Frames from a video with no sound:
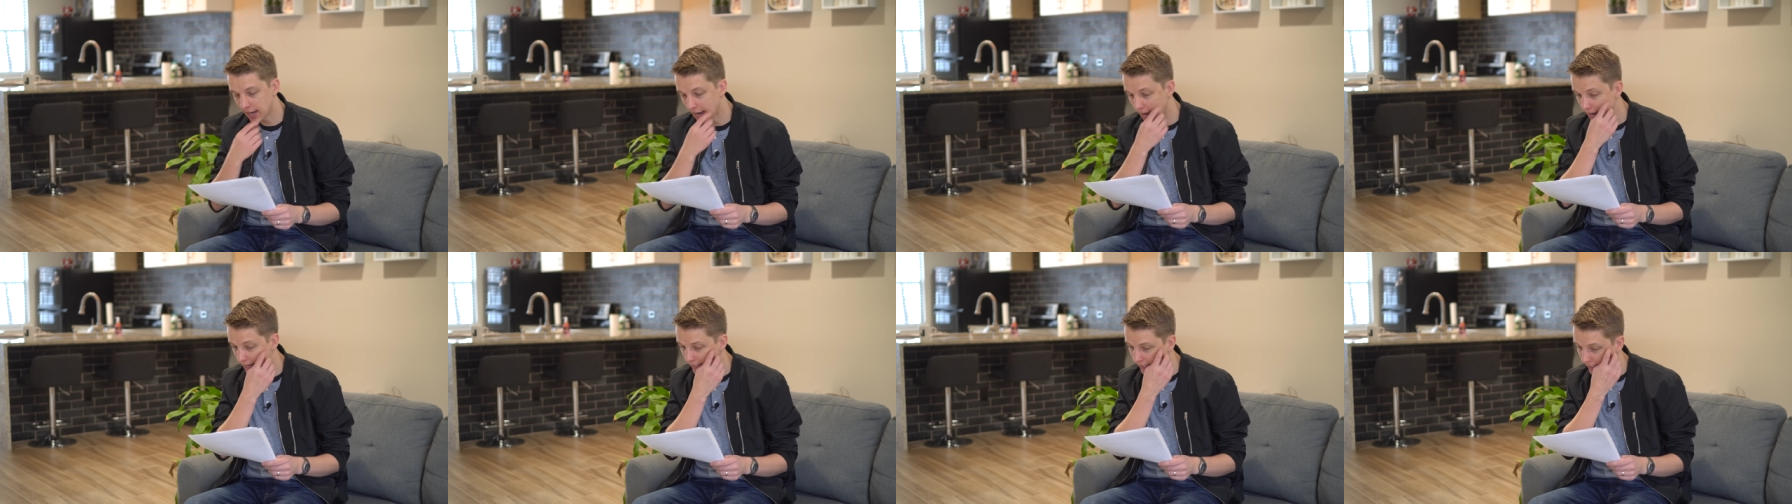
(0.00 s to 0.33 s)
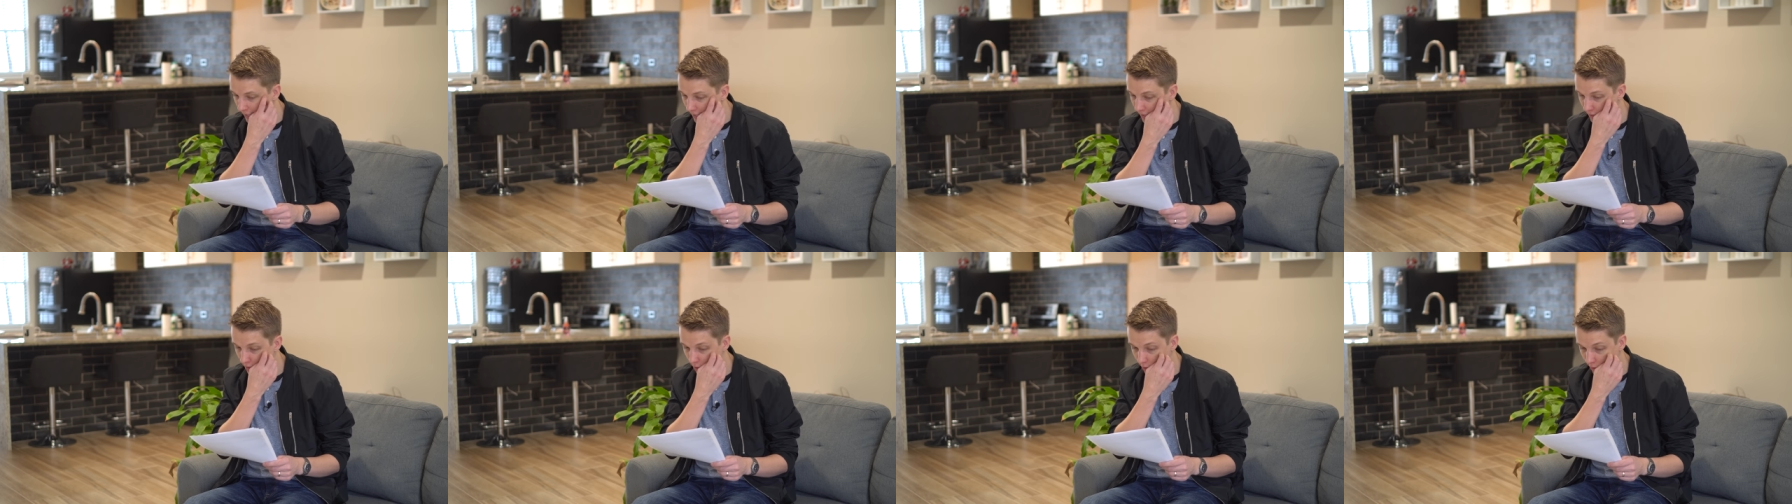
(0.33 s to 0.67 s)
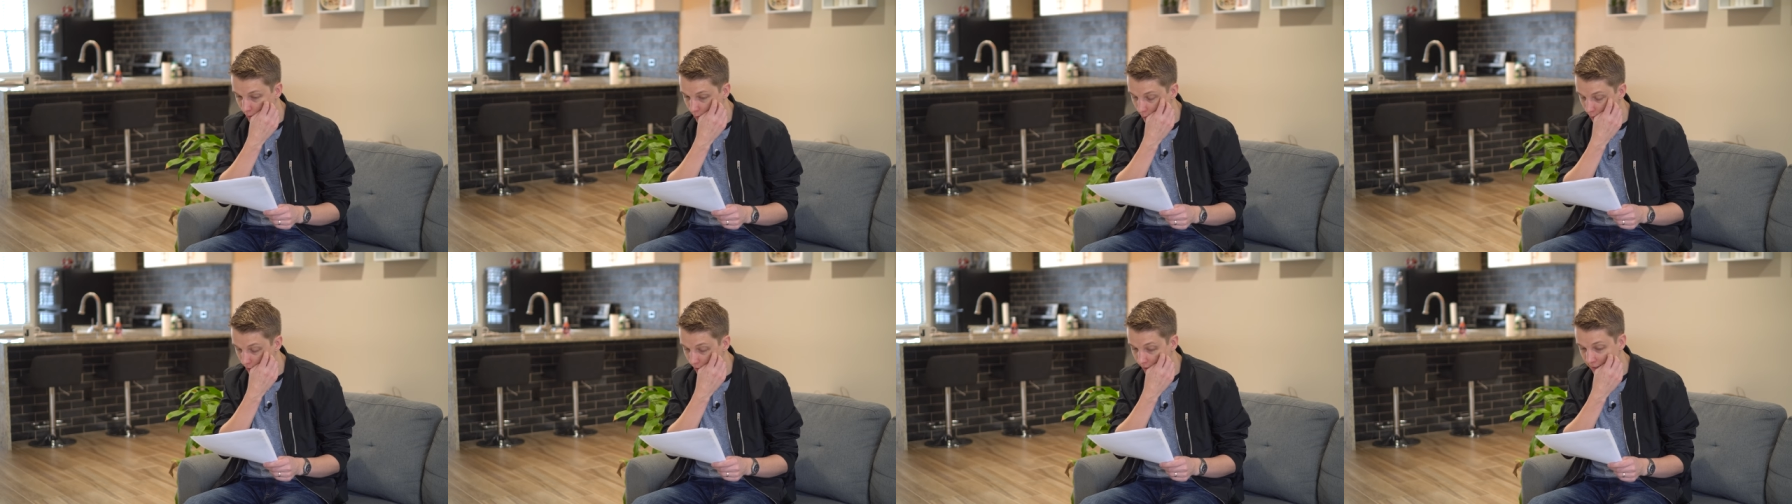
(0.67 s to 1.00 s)
at
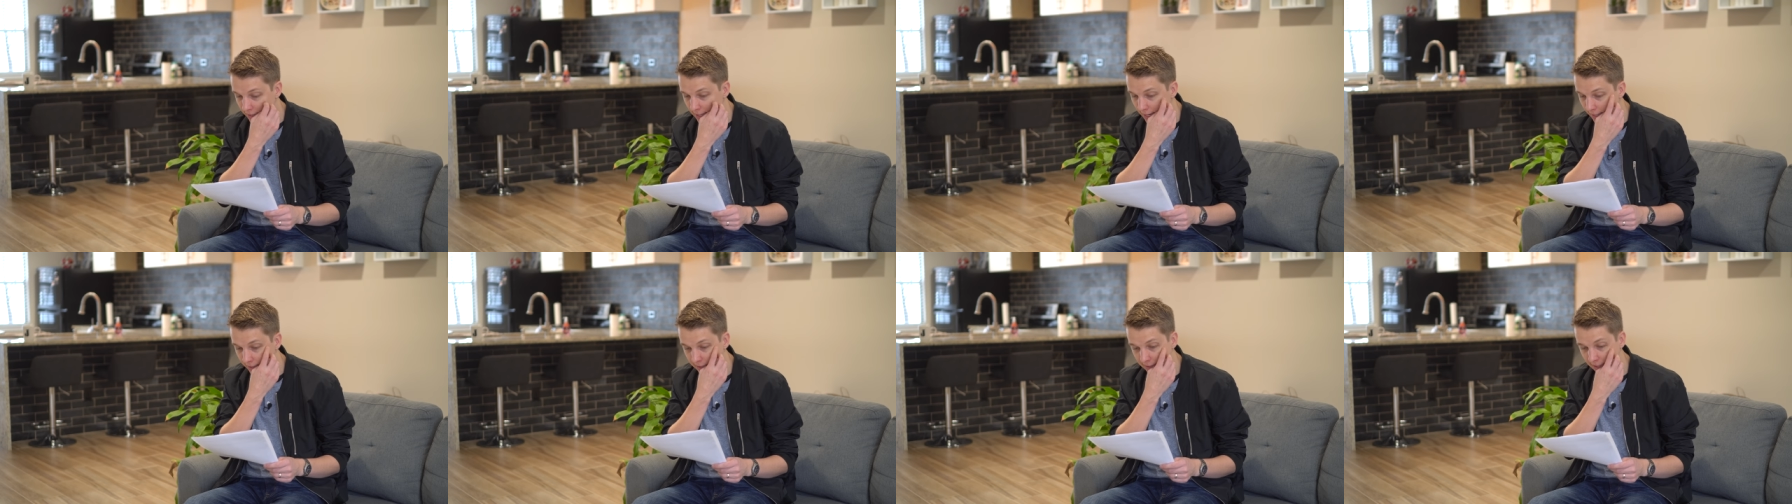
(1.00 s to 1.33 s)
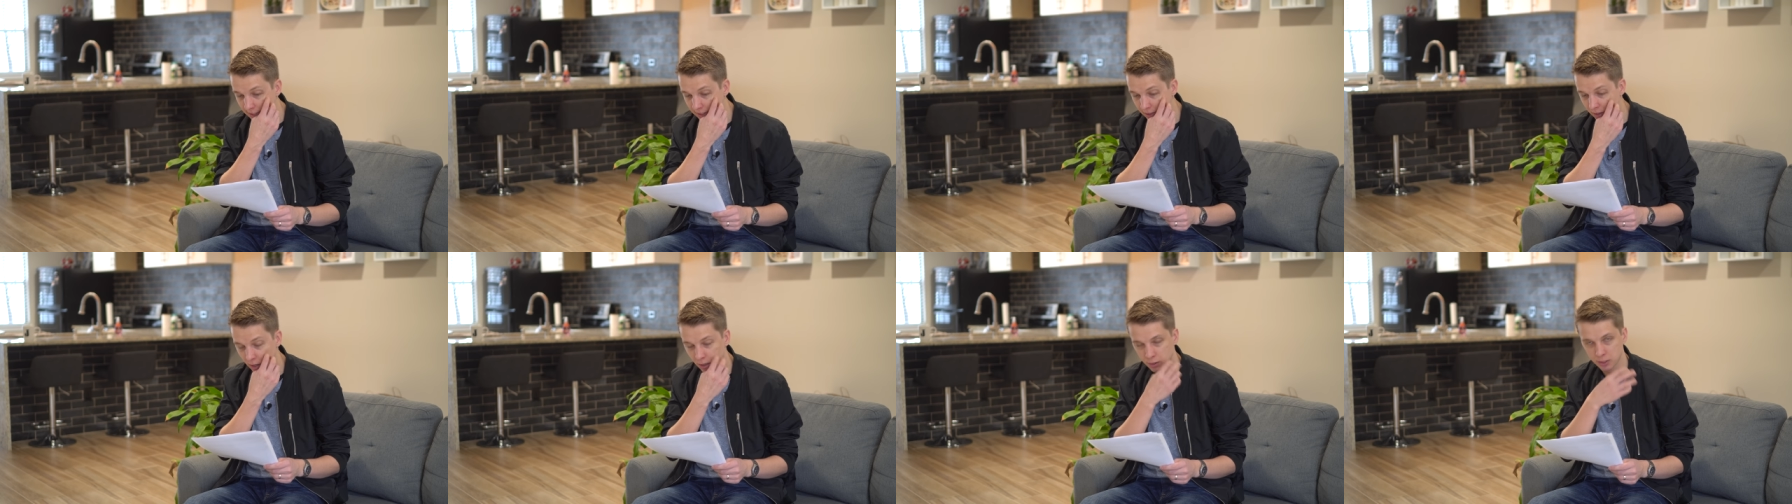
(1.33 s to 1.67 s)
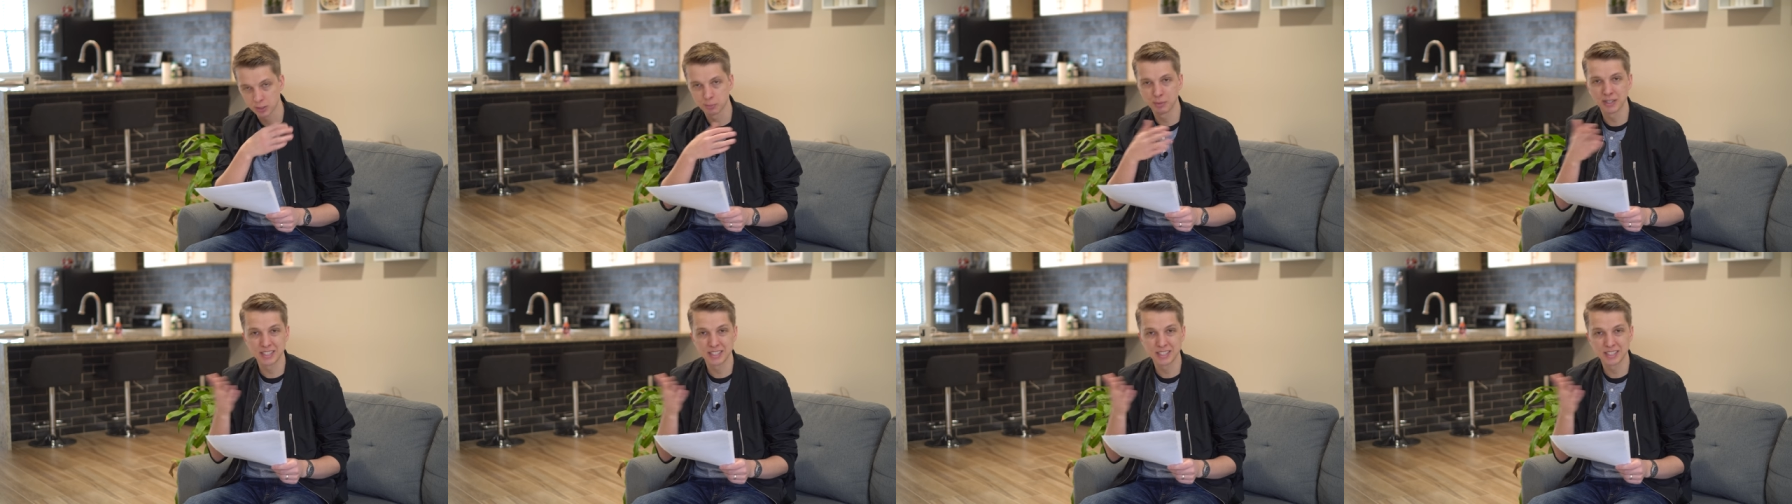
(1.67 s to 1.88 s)
$898,